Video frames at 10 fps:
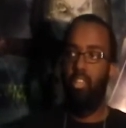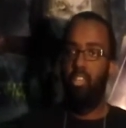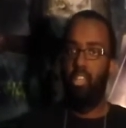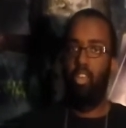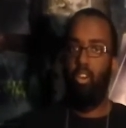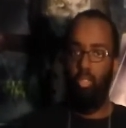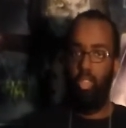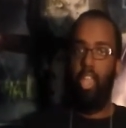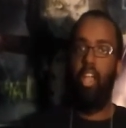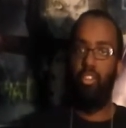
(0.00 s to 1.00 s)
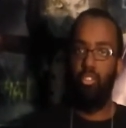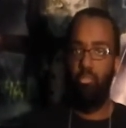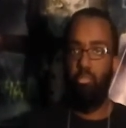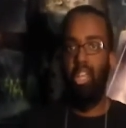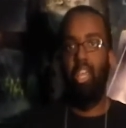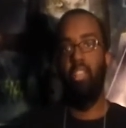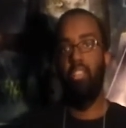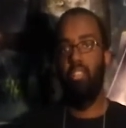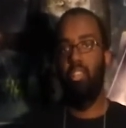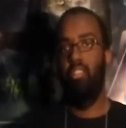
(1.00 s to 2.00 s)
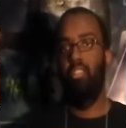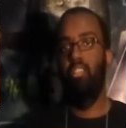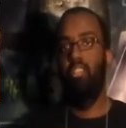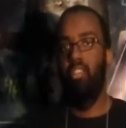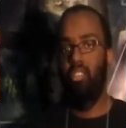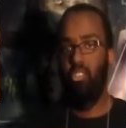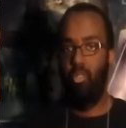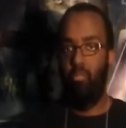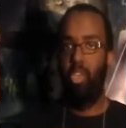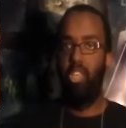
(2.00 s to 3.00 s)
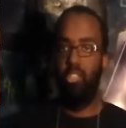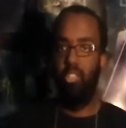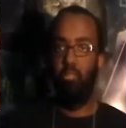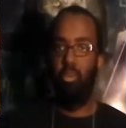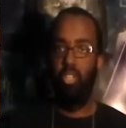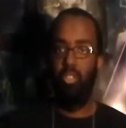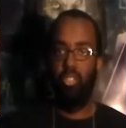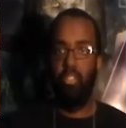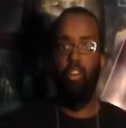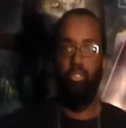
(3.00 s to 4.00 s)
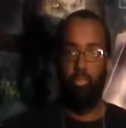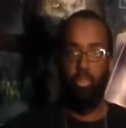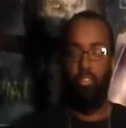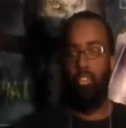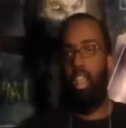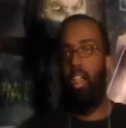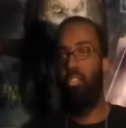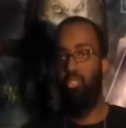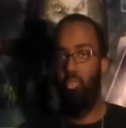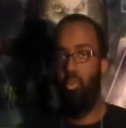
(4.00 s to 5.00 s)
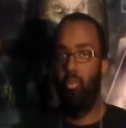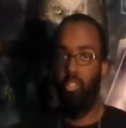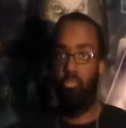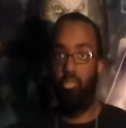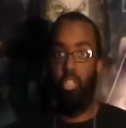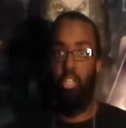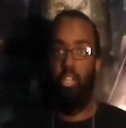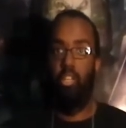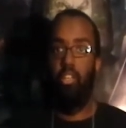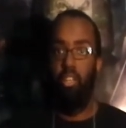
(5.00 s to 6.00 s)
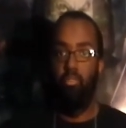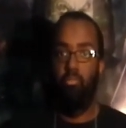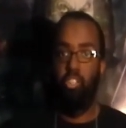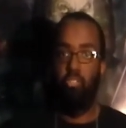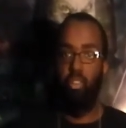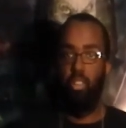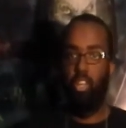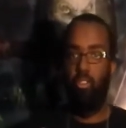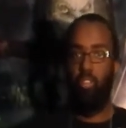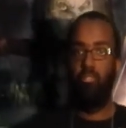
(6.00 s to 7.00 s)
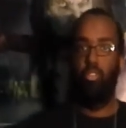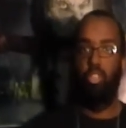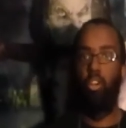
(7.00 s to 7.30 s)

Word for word: the, all the characters are blank slates, so you can basically put yourself in whatever character you want, which is really good, which really interacts with all the